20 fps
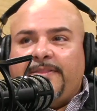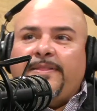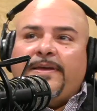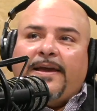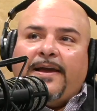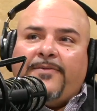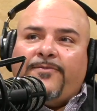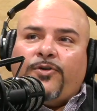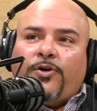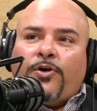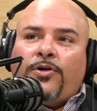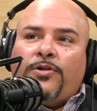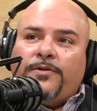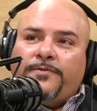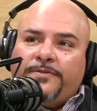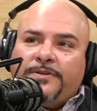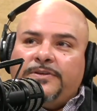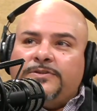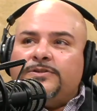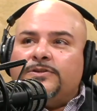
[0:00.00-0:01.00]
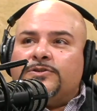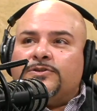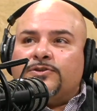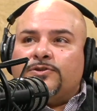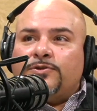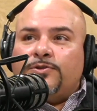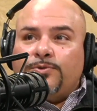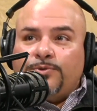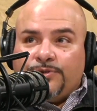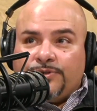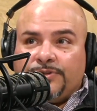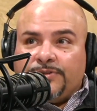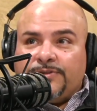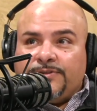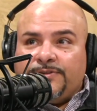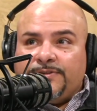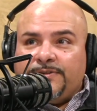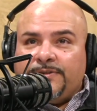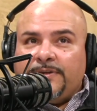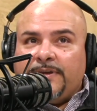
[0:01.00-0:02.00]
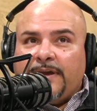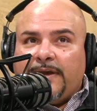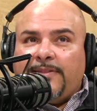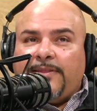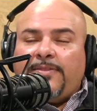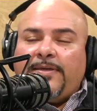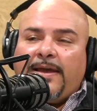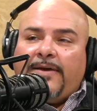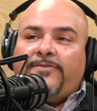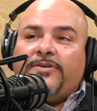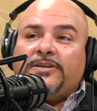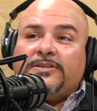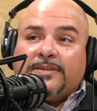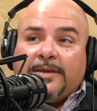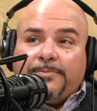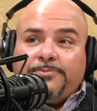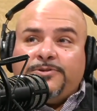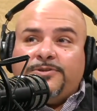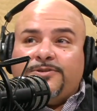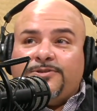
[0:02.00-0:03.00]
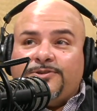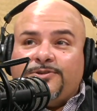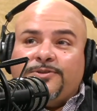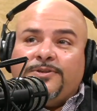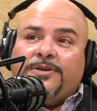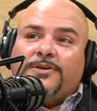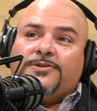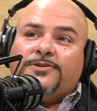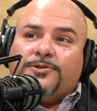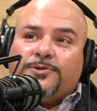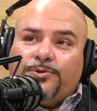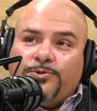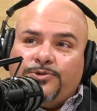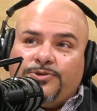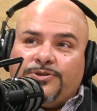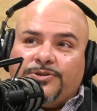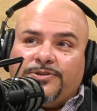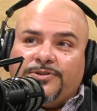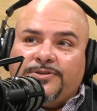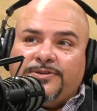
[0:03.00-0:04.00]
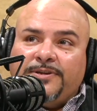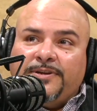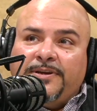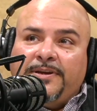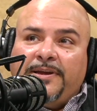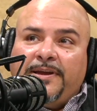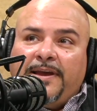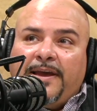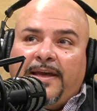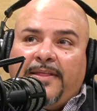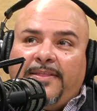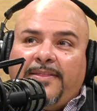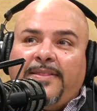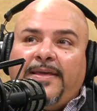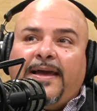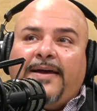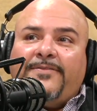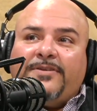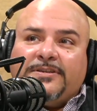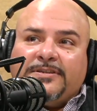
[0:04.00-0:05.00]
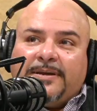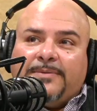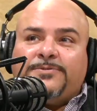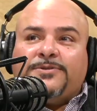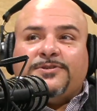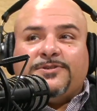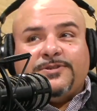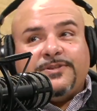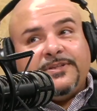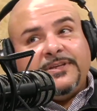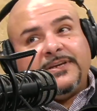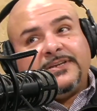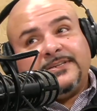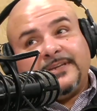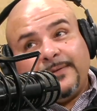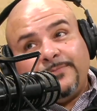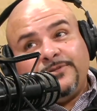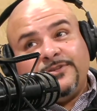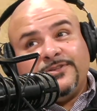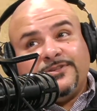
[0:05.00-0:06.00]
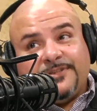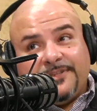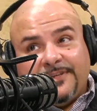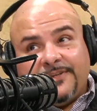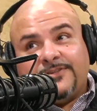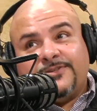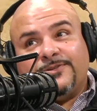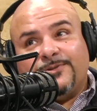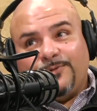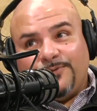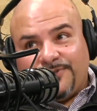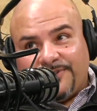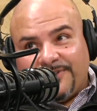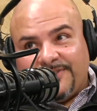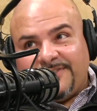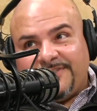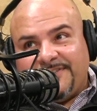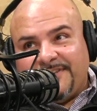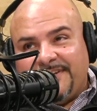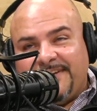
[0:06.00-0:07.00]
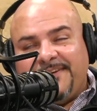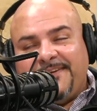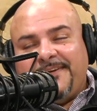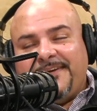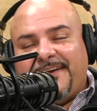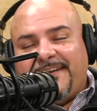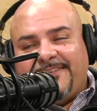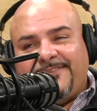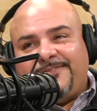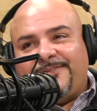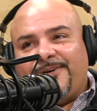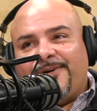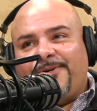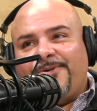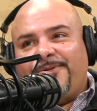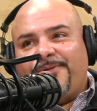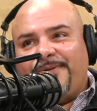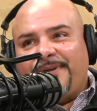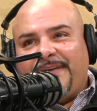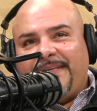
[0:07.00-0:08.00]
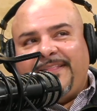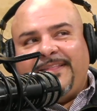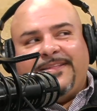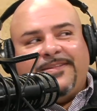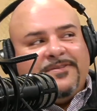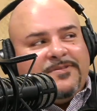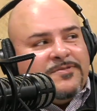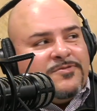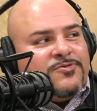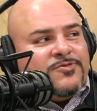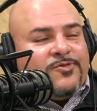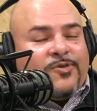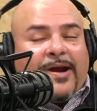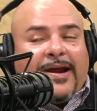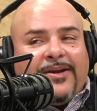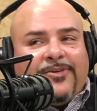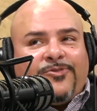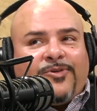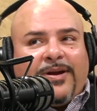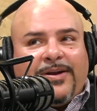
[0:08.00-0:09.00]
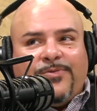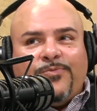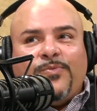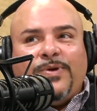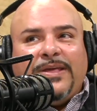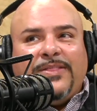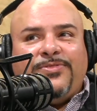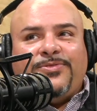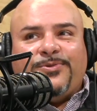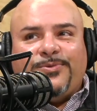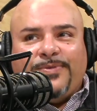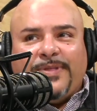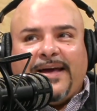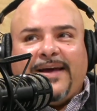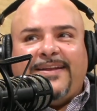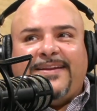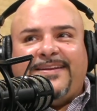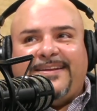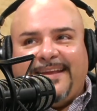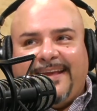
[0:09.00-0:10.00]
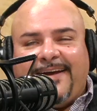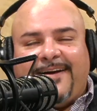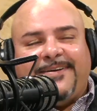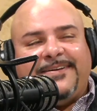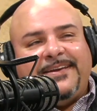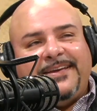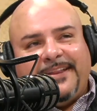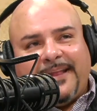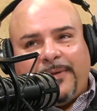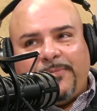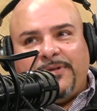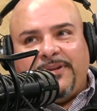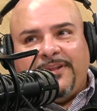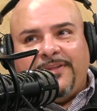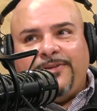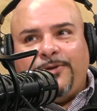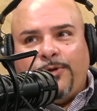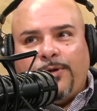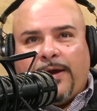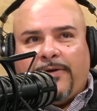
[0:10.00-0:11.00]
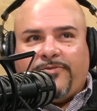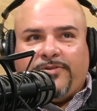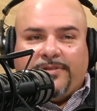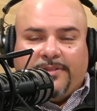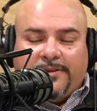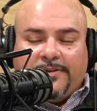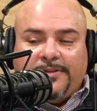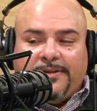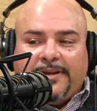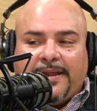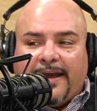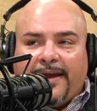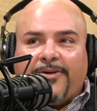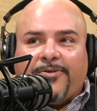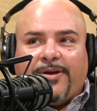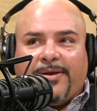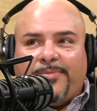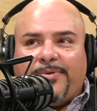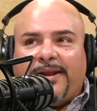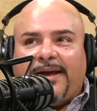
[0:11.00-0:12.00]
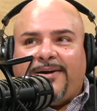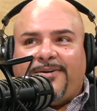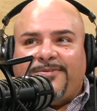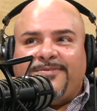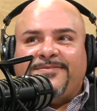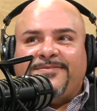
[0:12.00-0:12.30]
they have all of these exclusions, and then they have exceptions to the exclusions, and then they have exceptions to the exceptions to the exclusions. And so trying to weed through that, I mean, you have to literally diagram it out.